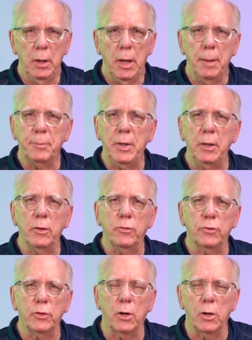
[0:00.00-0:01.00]
I'm going to
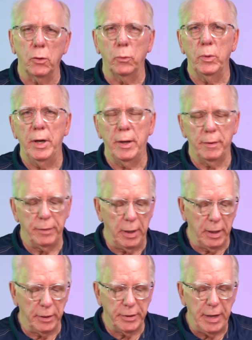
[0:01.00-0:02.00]
start with
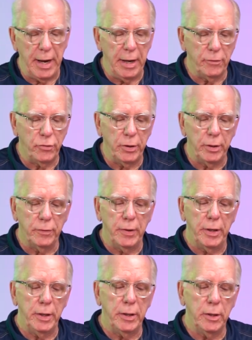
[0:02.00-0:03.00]
attaching
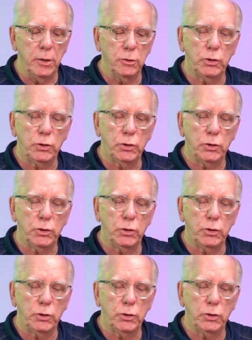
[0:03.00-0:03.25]
the